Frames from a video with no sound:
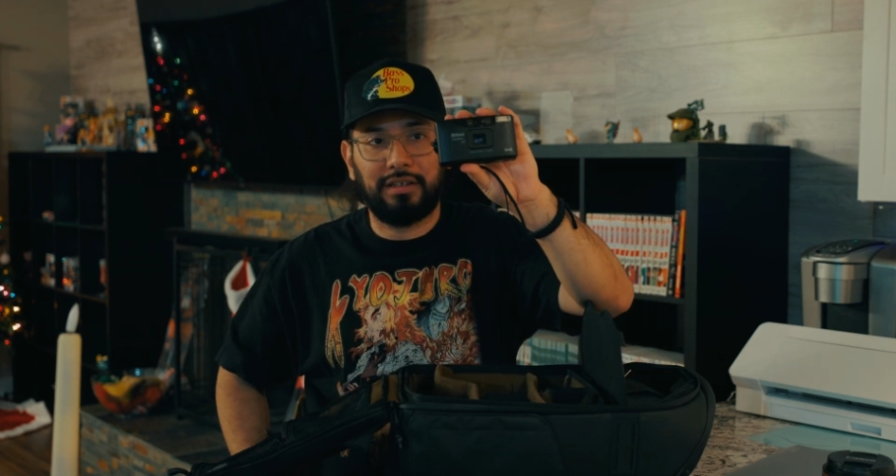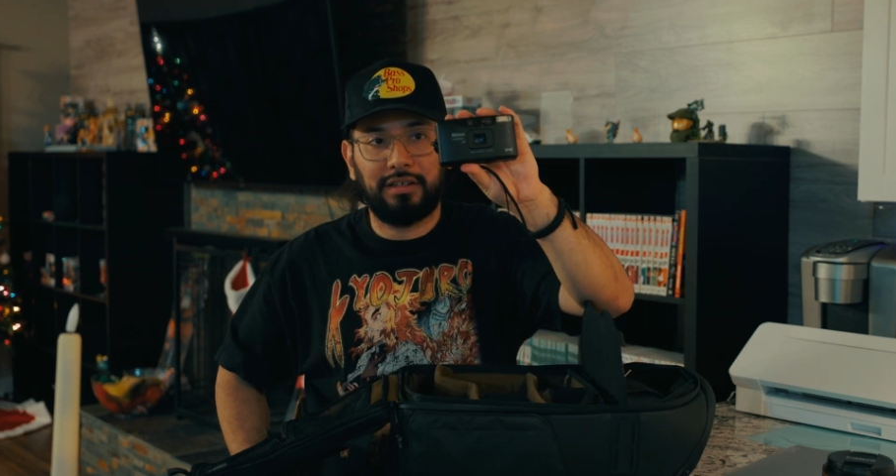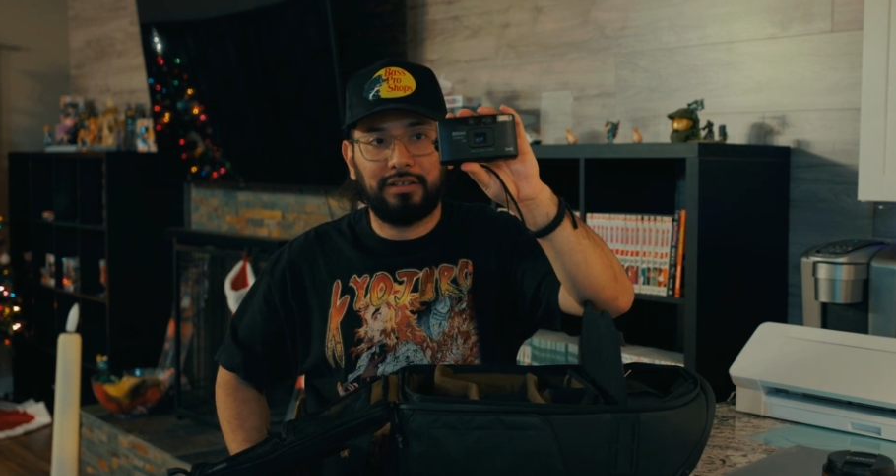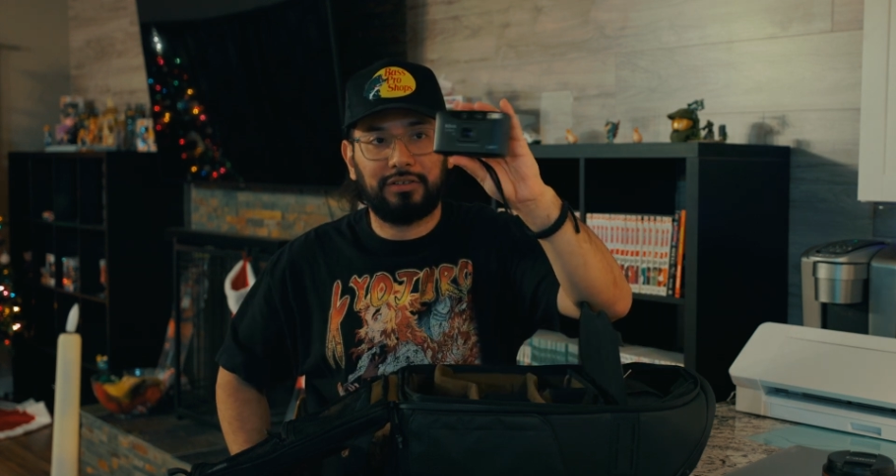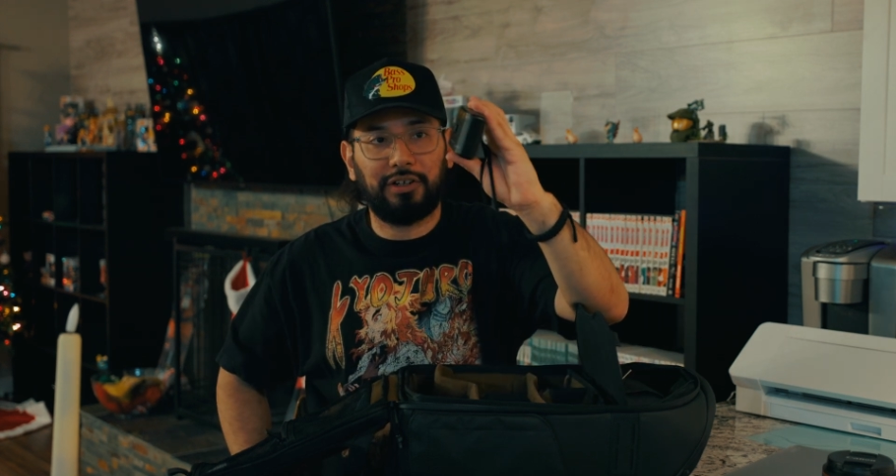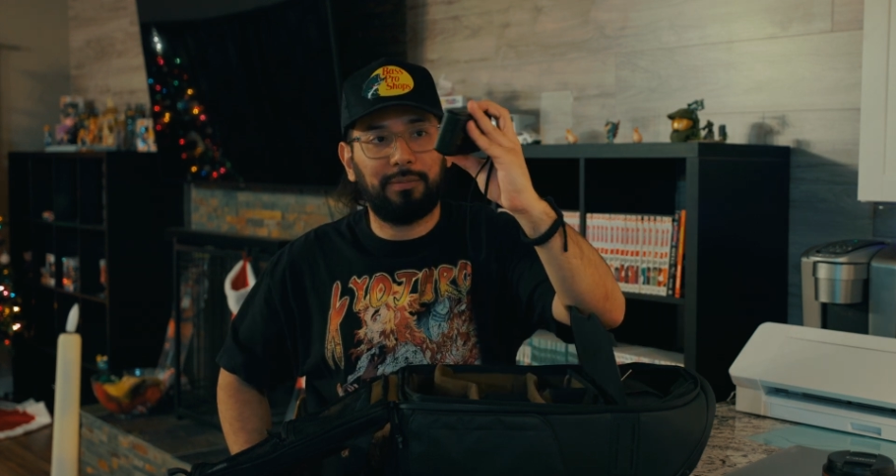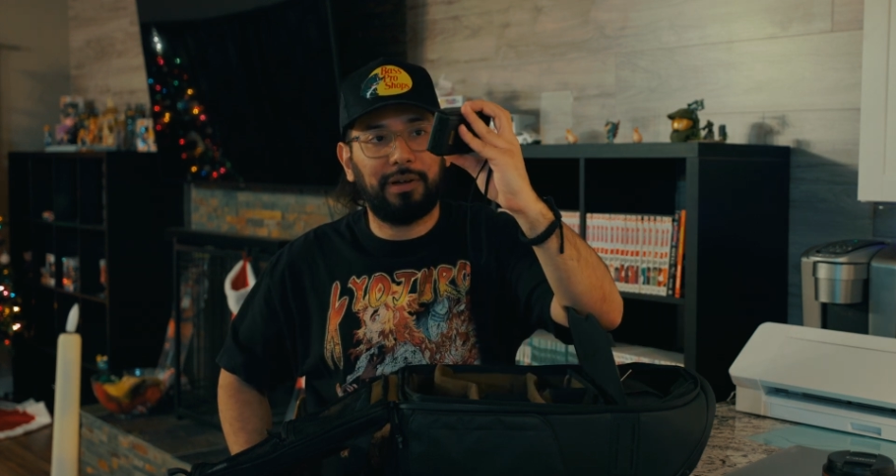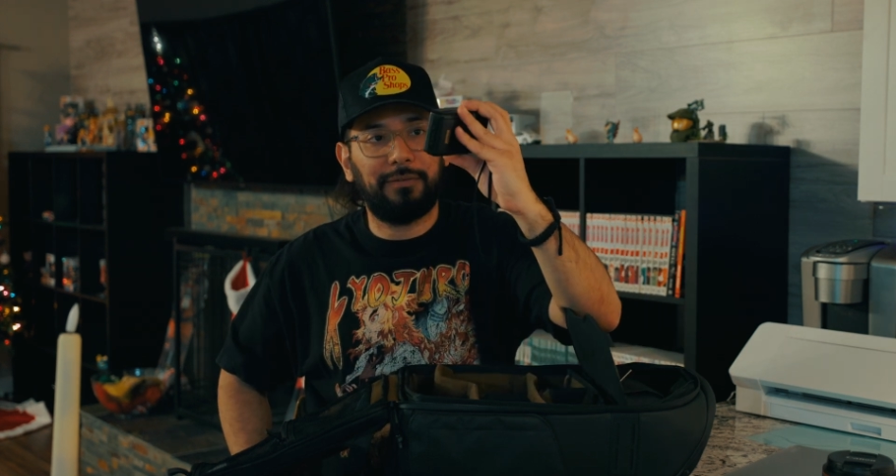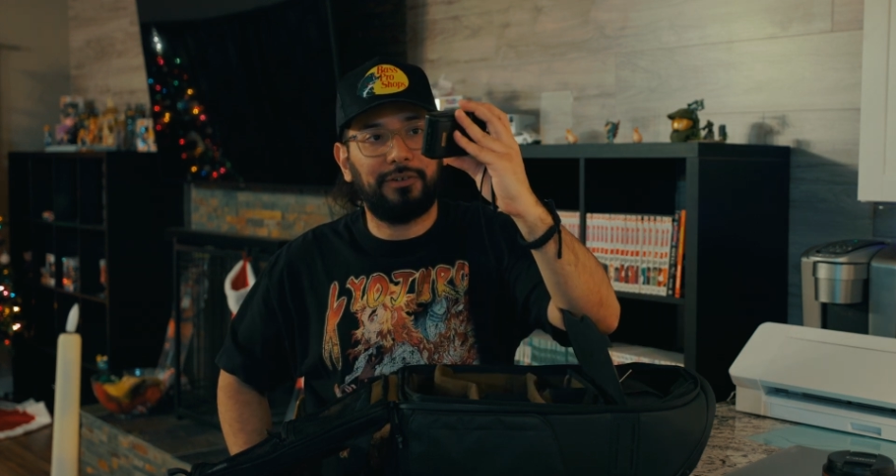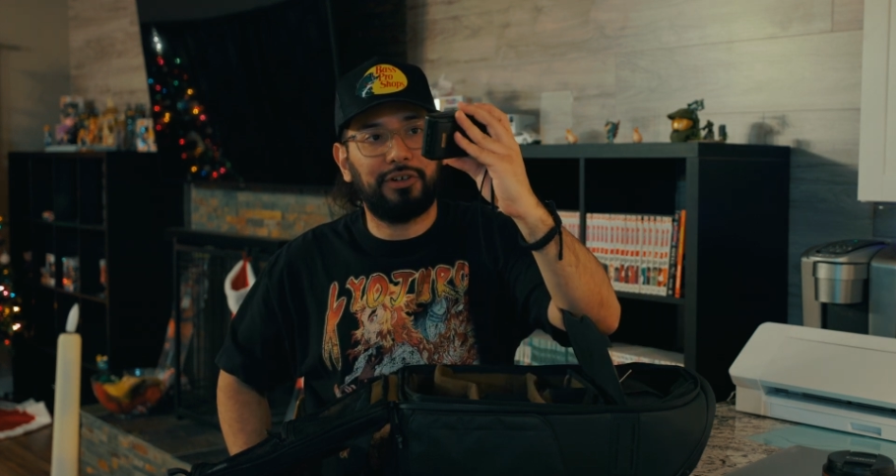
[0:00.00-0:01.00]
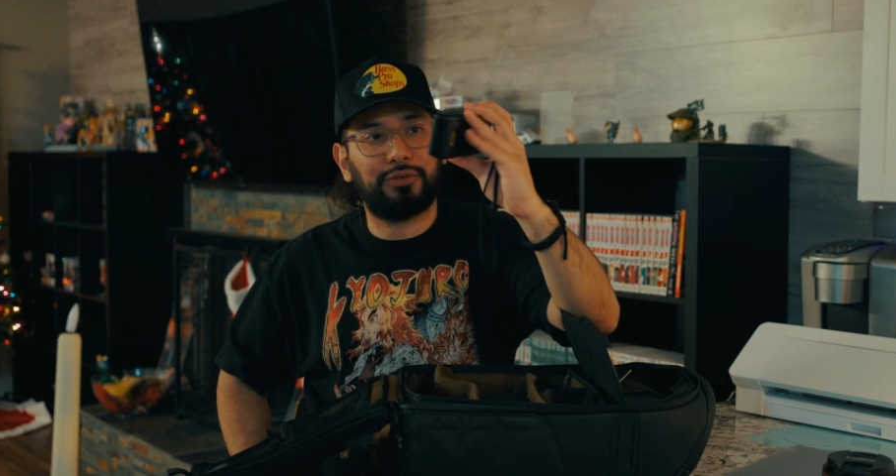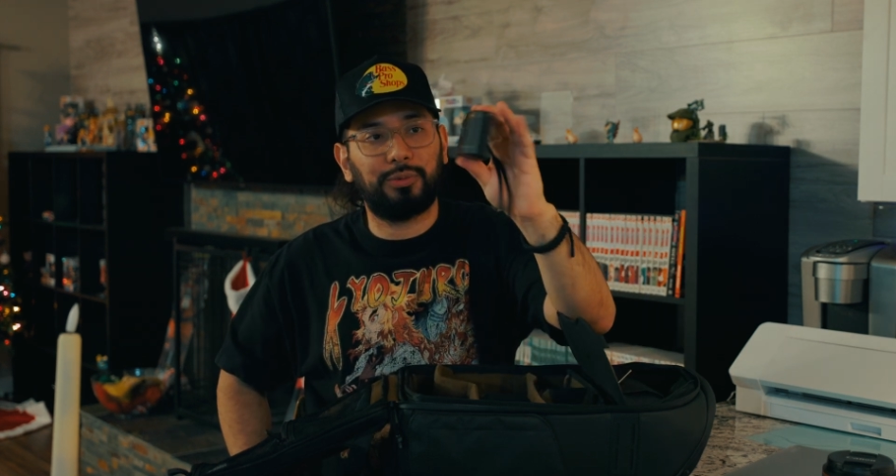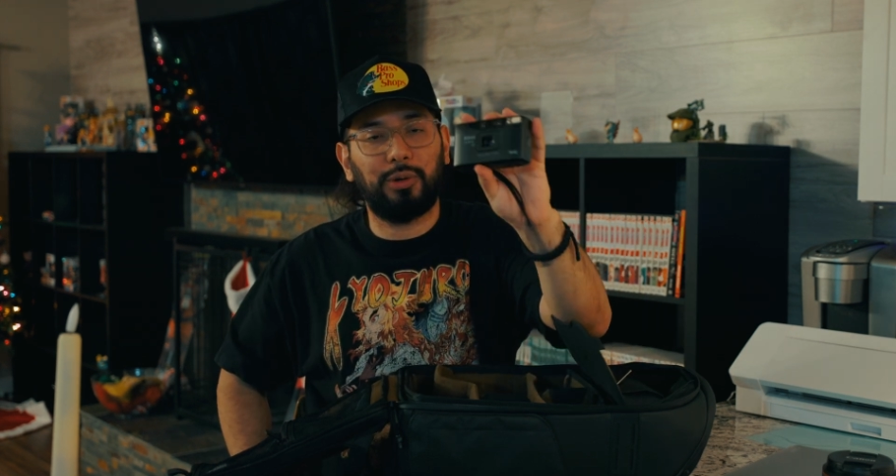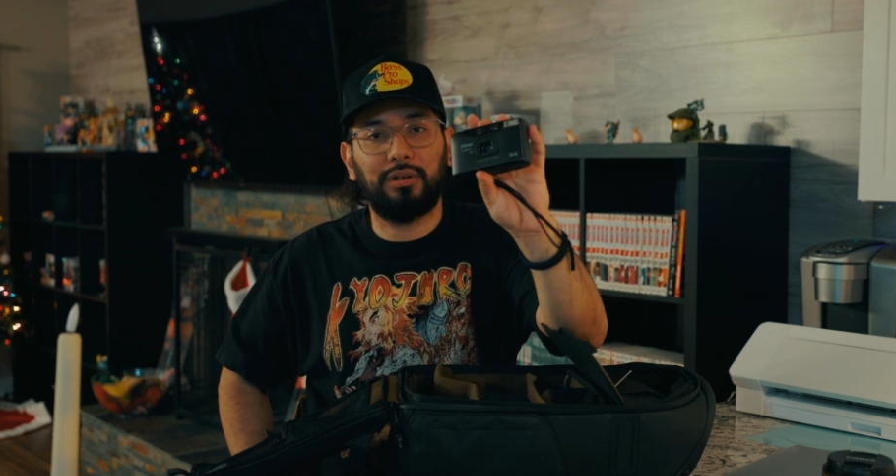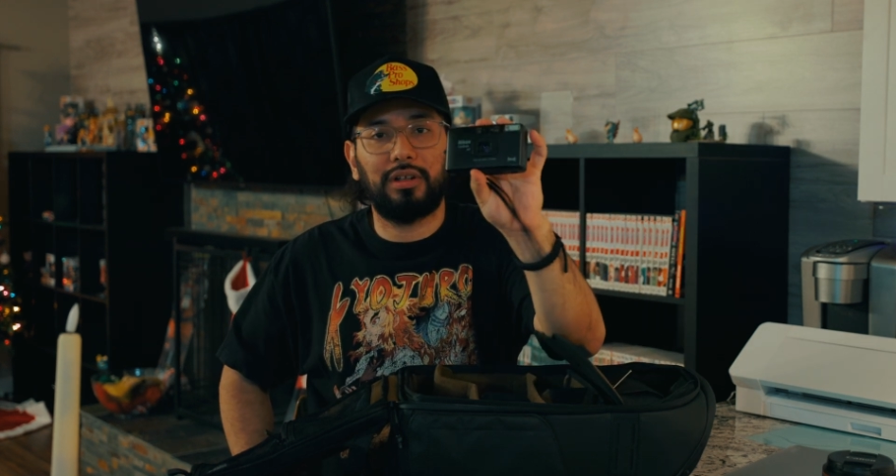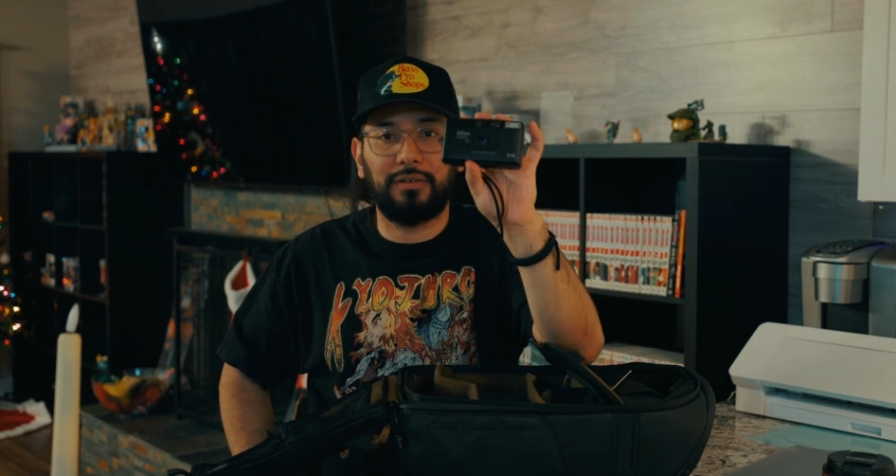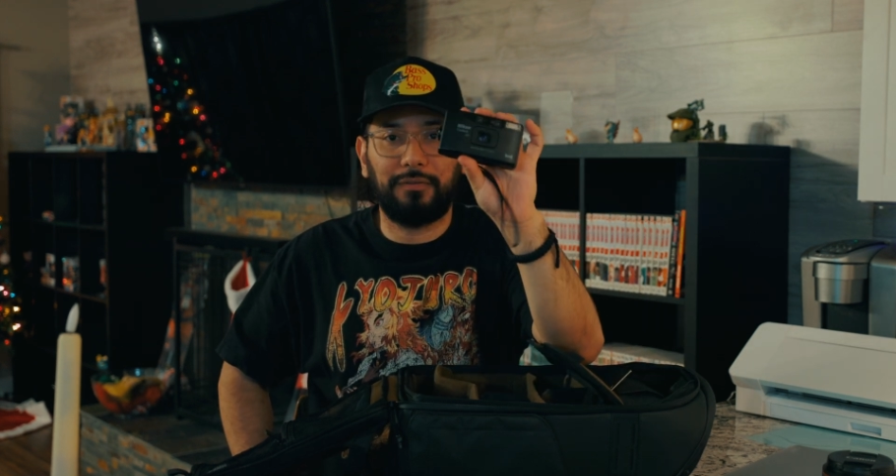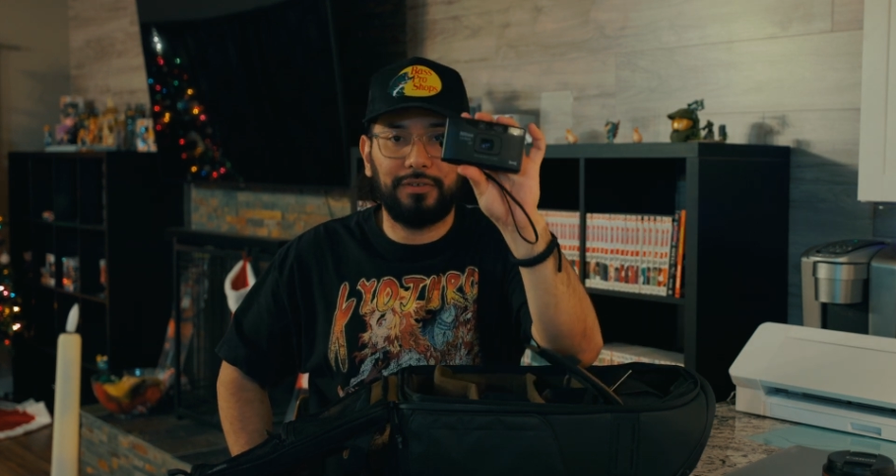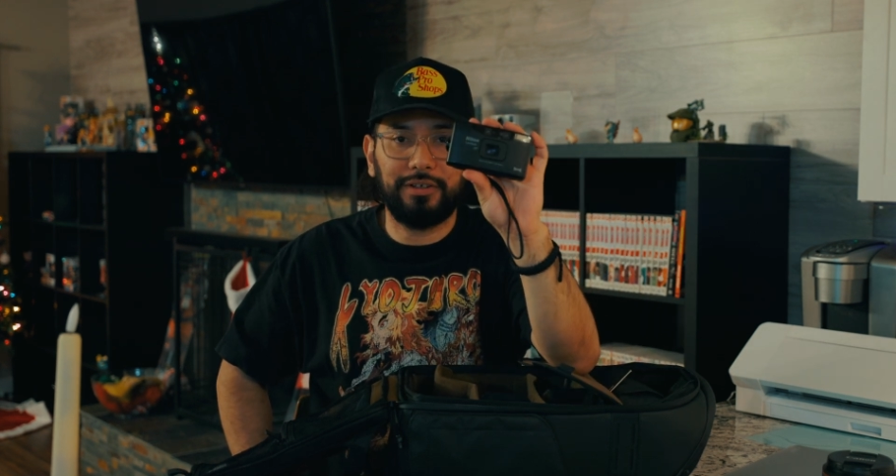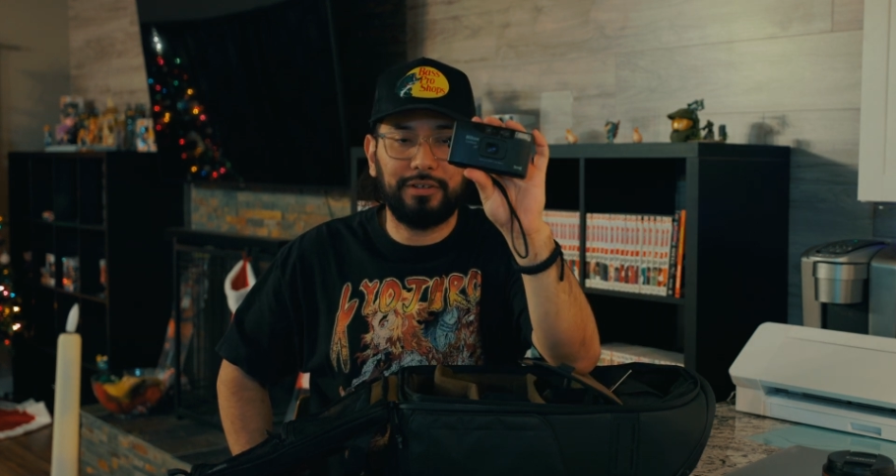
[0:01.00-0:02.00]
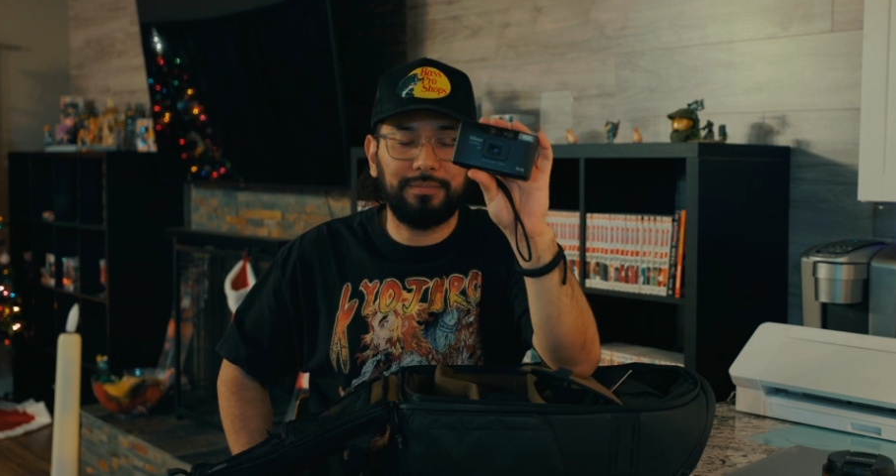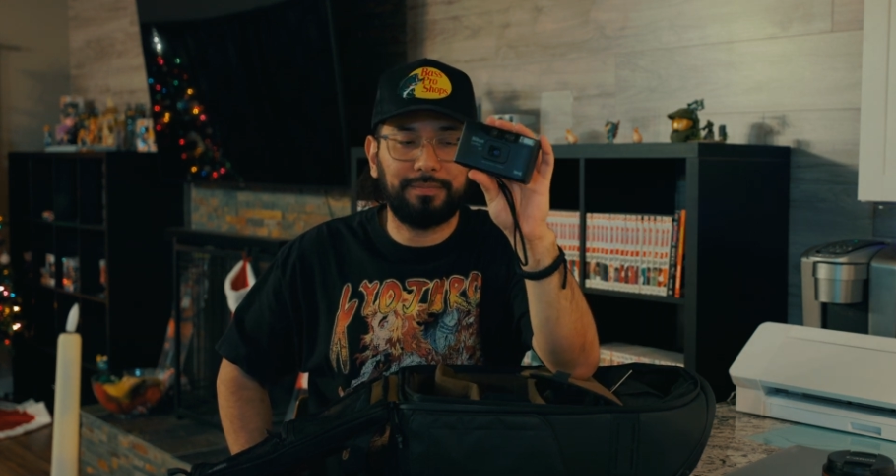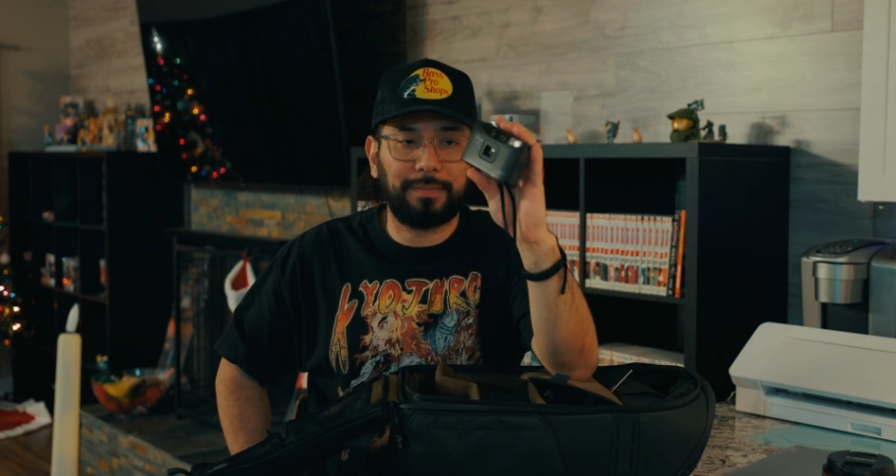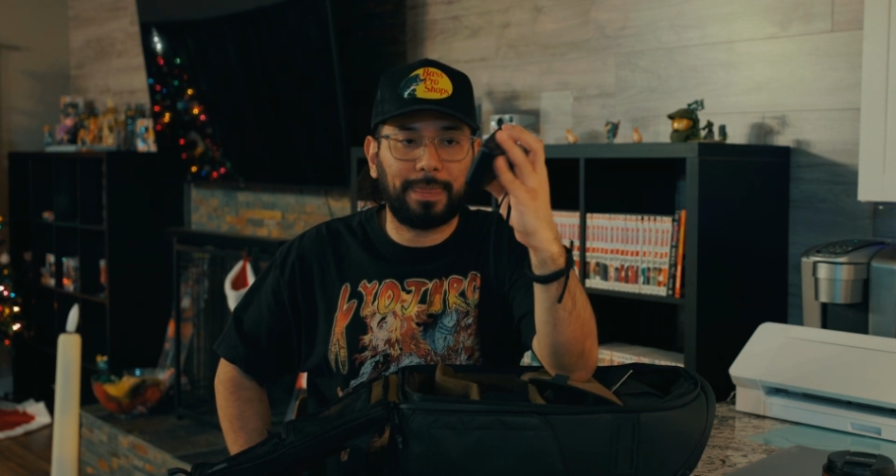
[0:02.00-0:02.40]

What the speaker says: started my first roll of film.